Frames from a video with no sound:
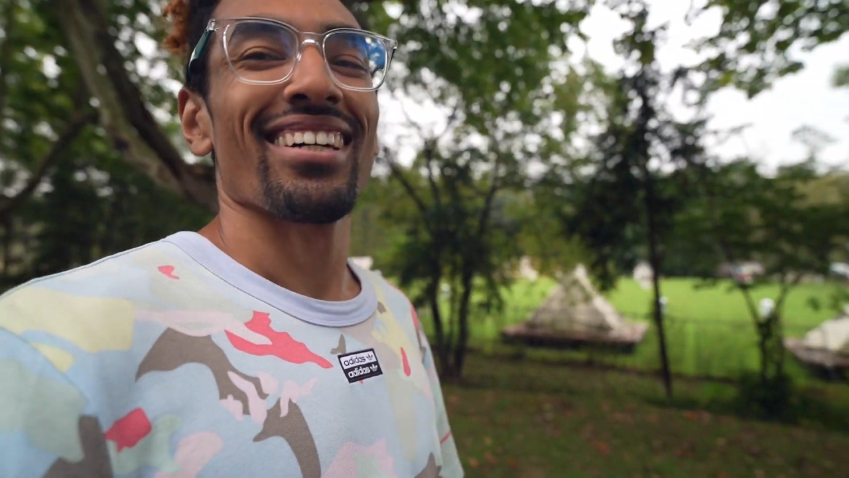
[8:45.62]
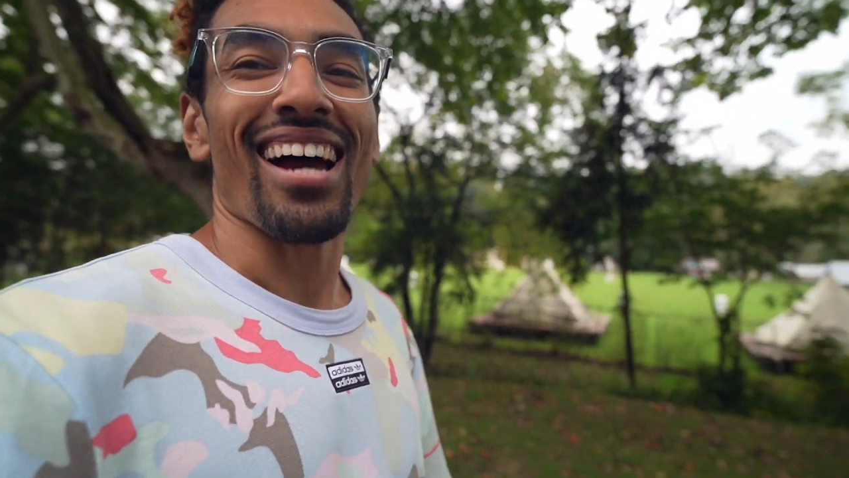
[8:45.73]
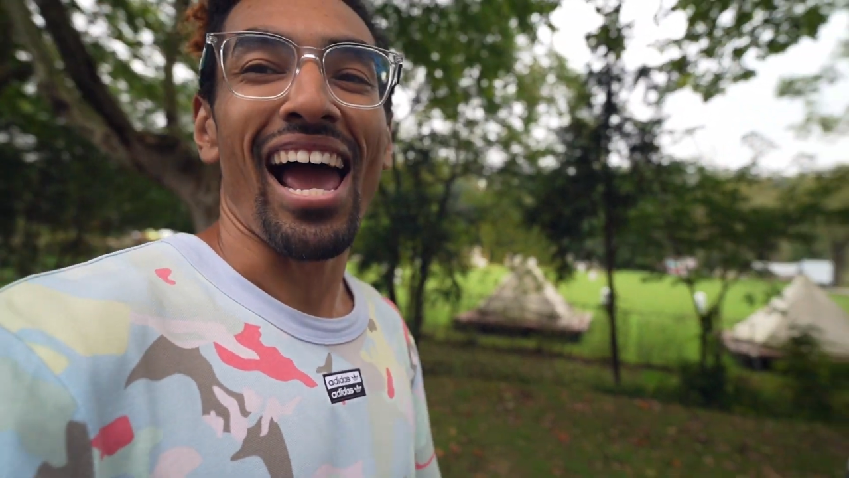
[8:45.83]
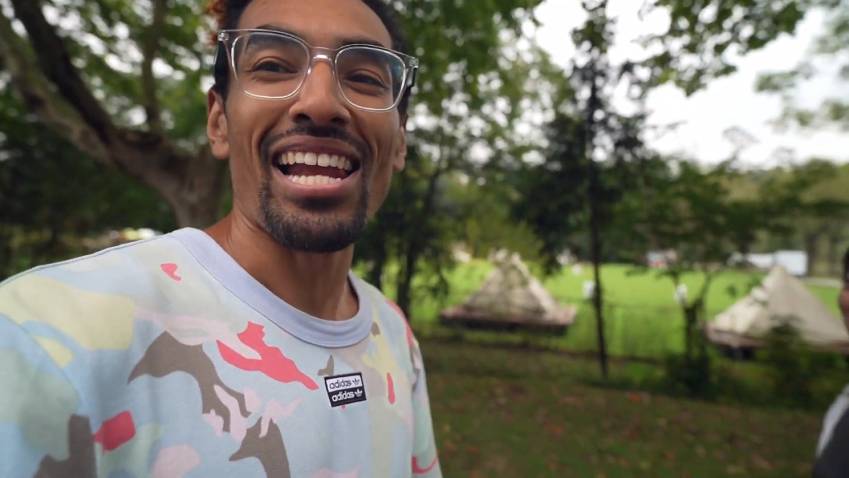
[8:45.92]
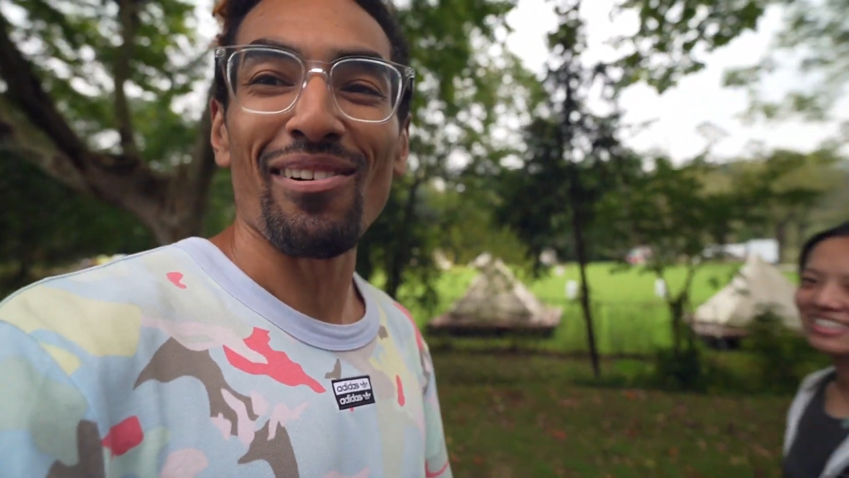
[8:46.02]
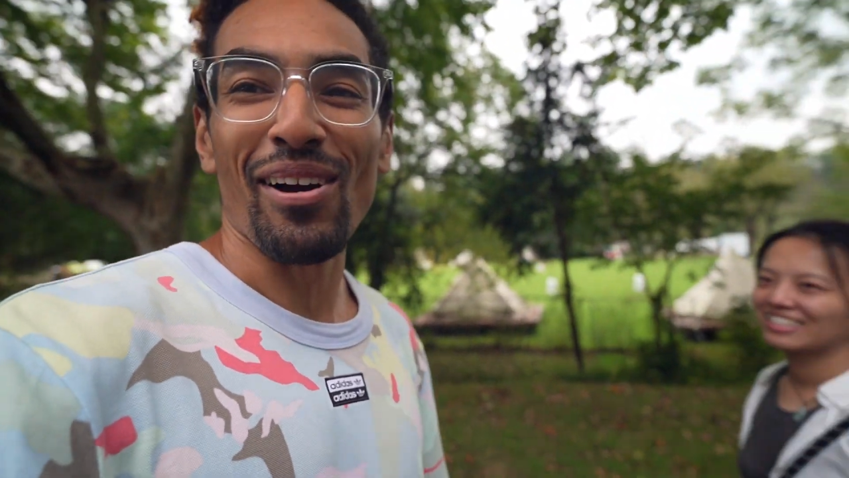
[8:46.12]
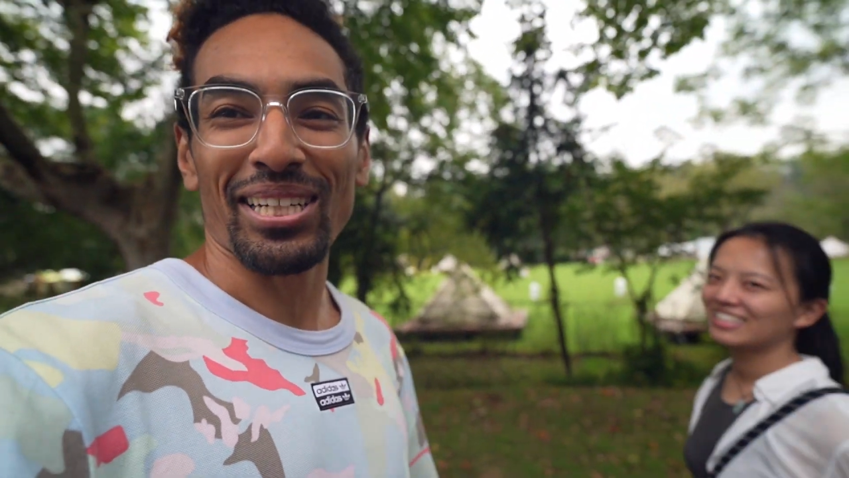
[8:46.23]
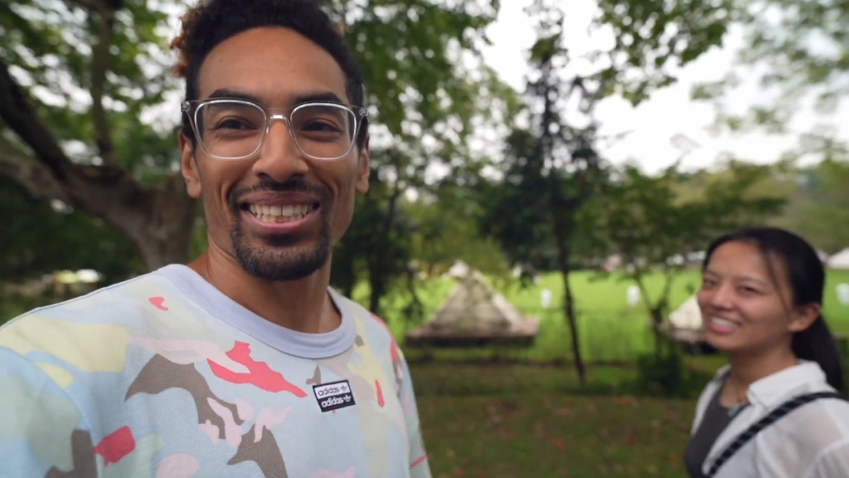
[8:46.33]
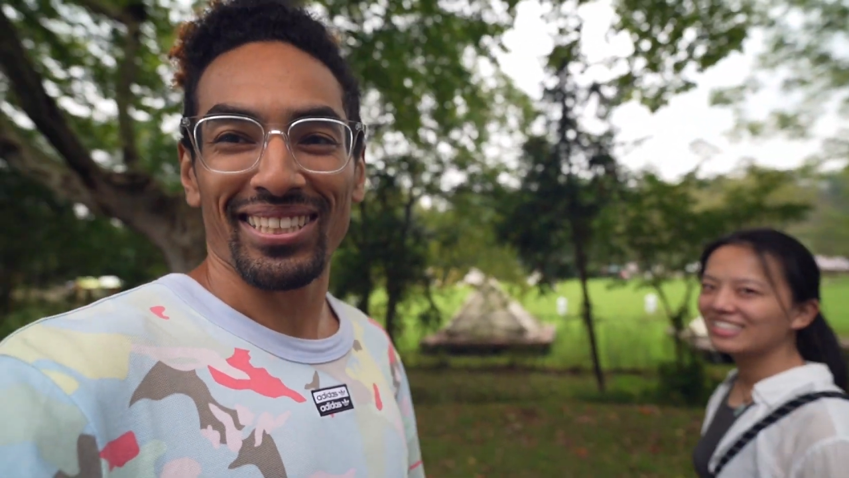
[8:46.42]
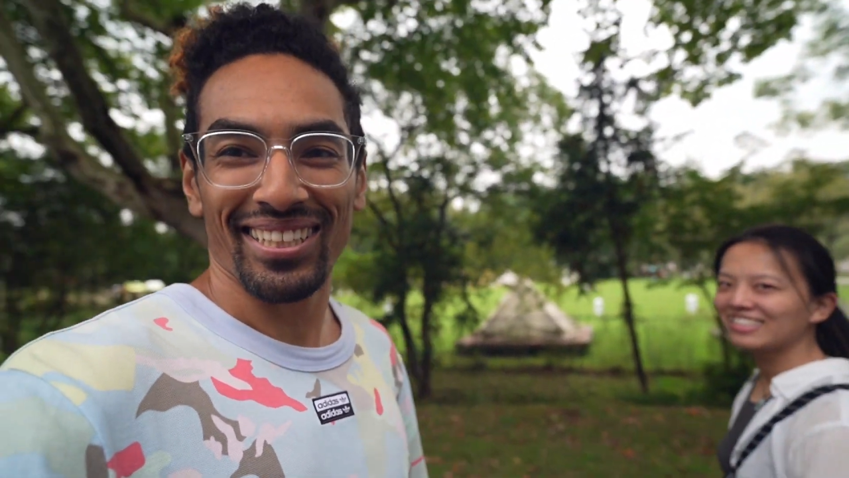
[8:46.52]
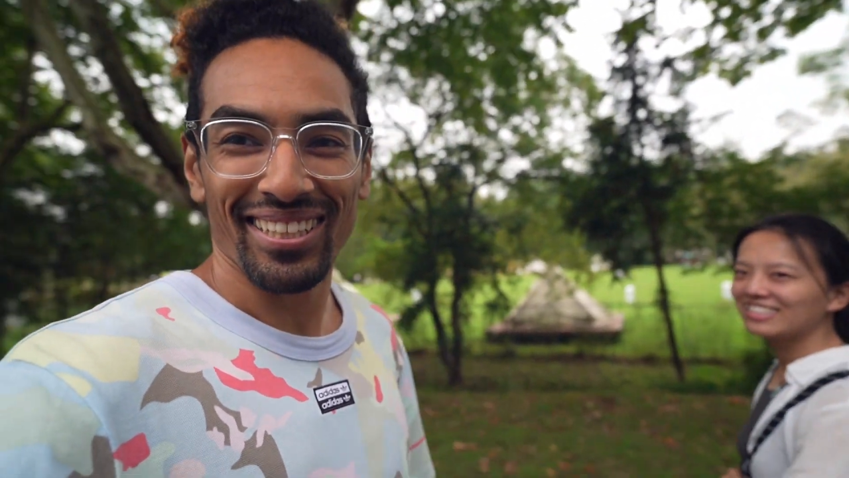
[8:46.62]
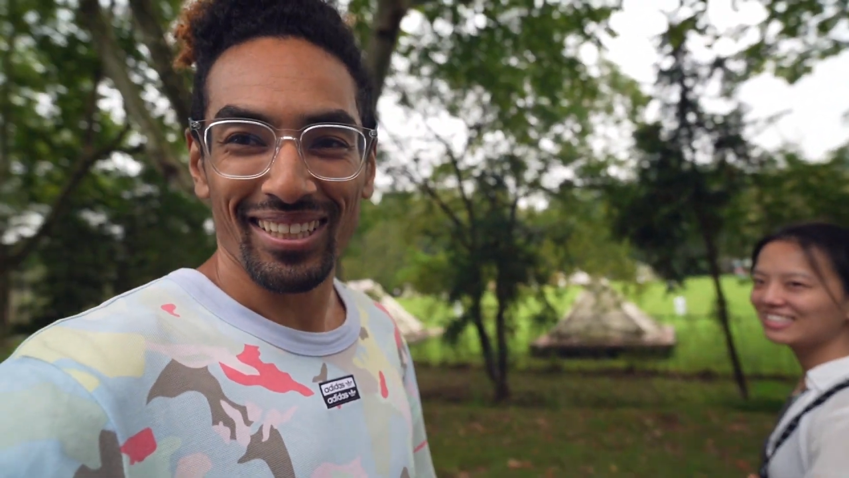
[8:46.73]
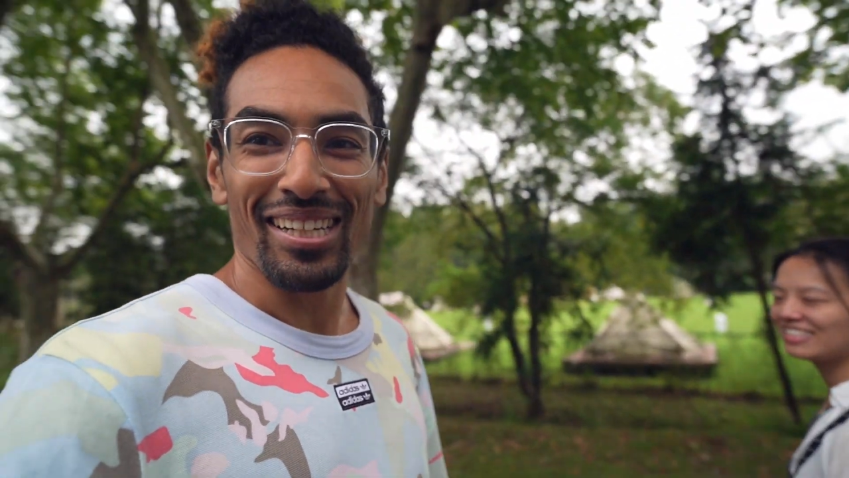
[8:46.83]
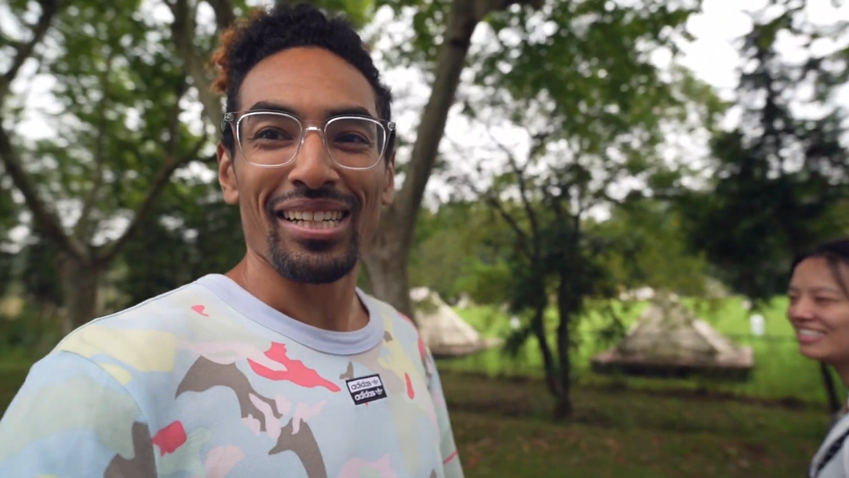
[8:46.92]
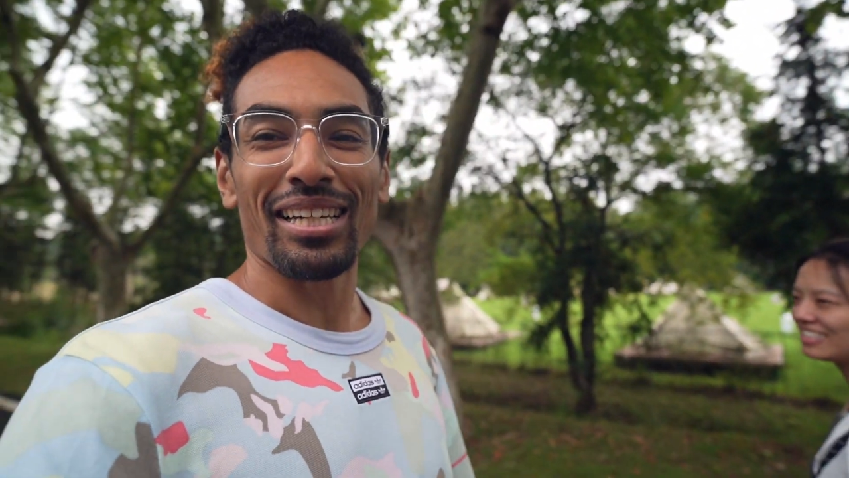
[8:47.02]
Anyways,
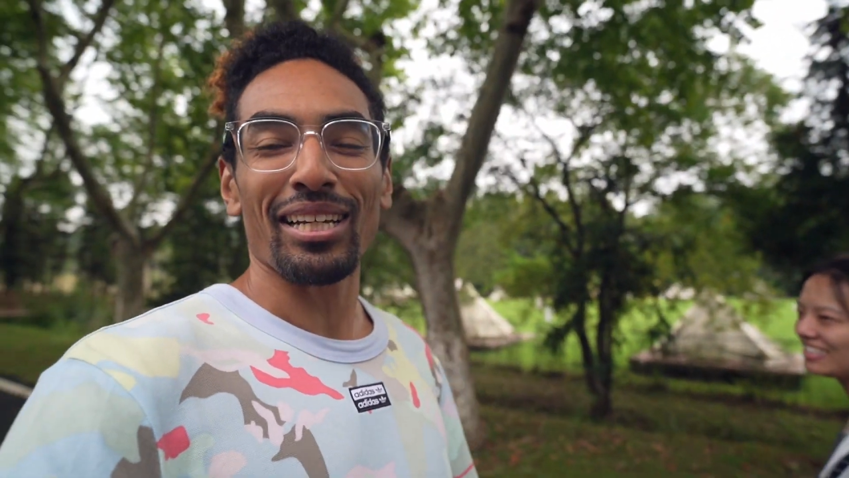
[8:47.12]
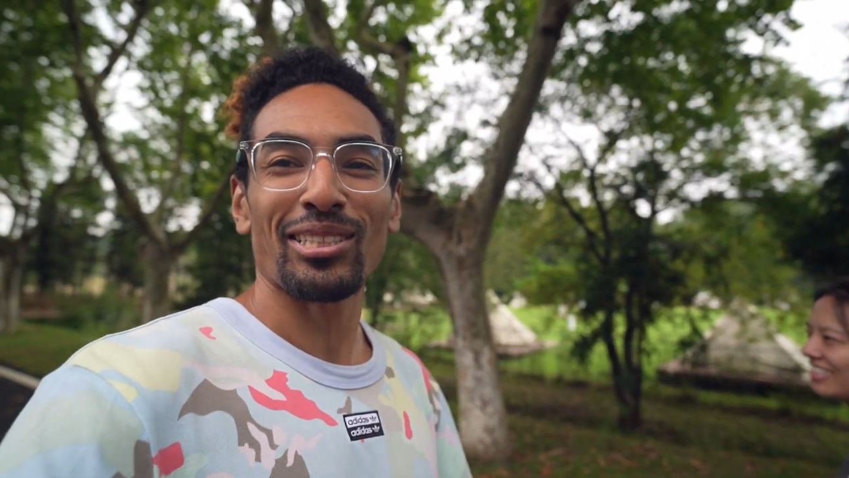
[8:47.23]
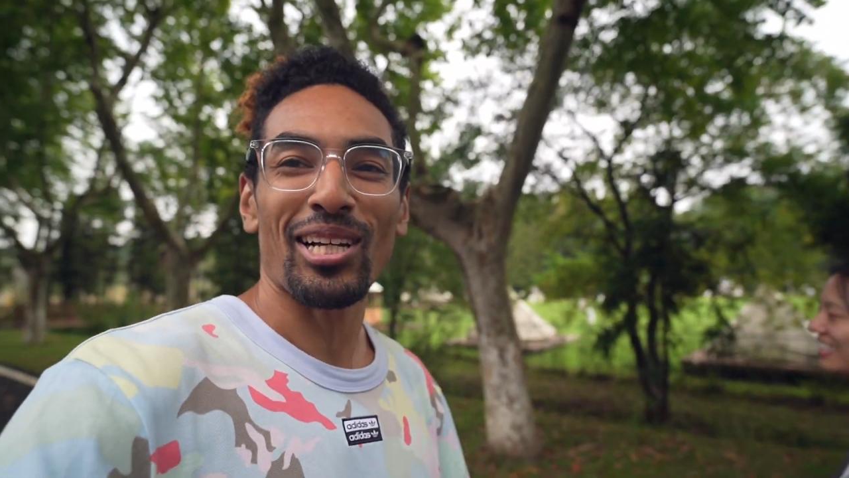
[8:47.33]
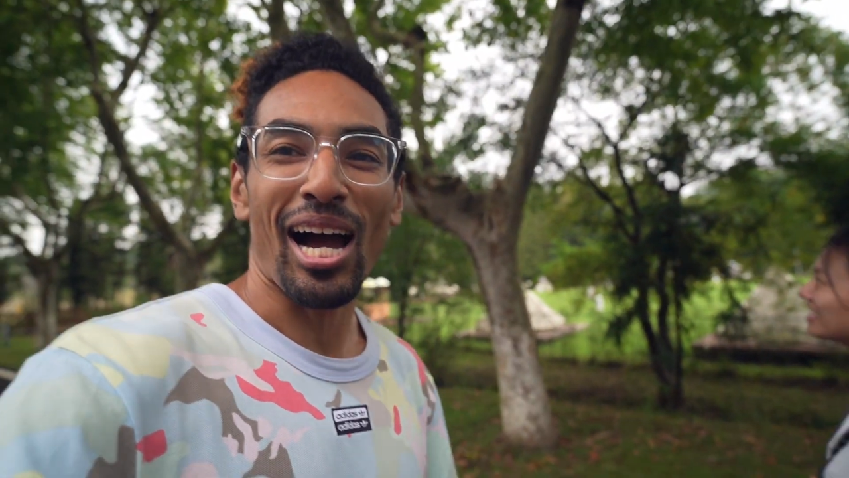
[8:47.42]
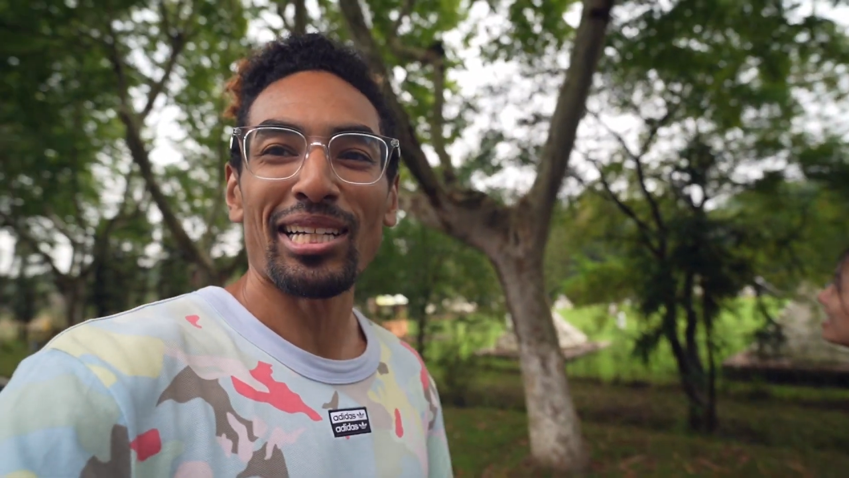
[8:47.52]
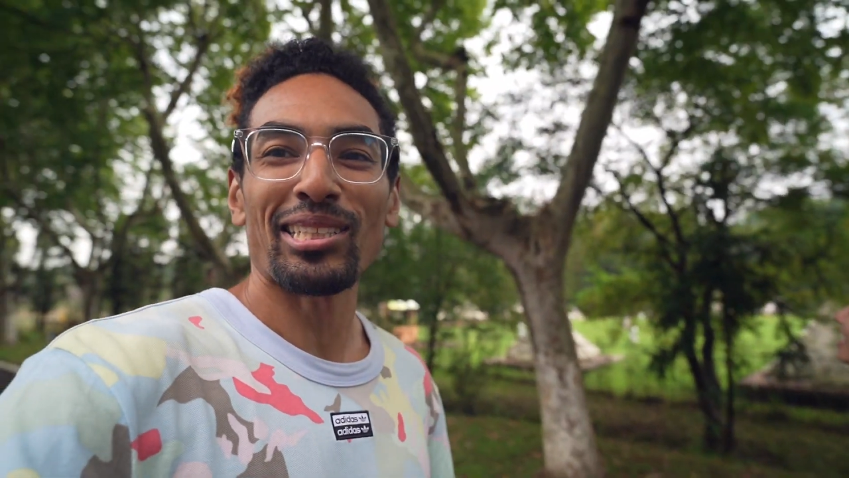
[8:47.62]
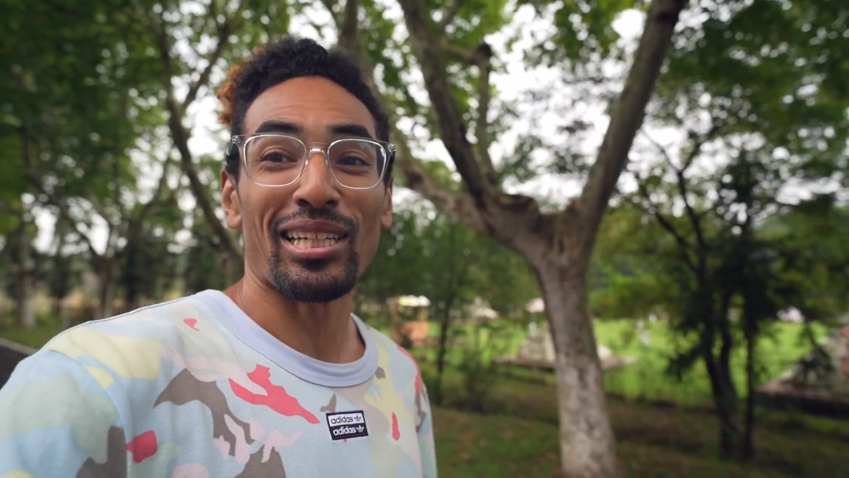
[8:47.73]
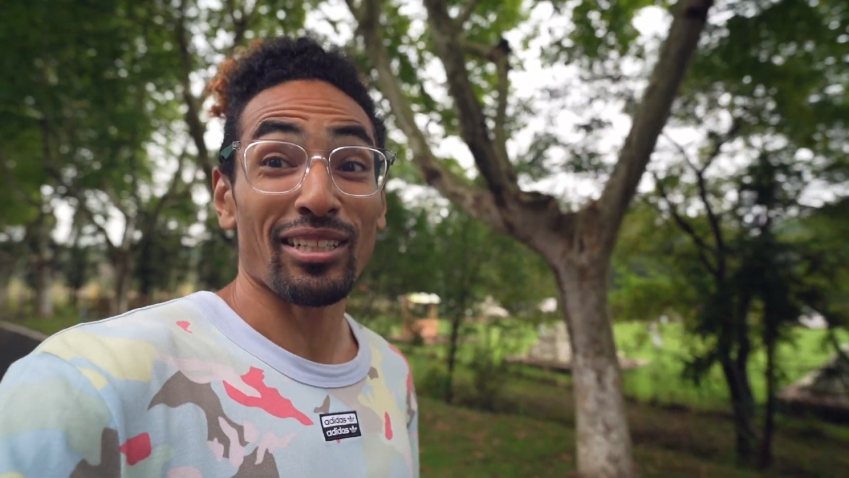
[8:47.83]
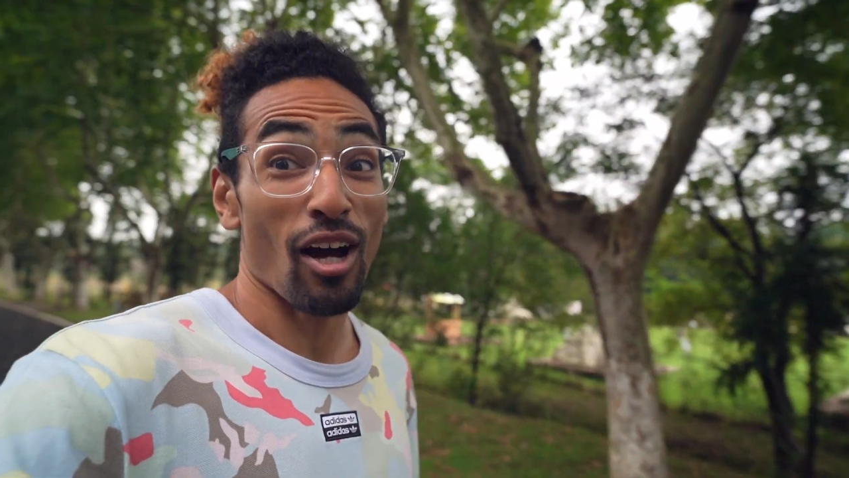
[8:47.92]
get us to Iceland.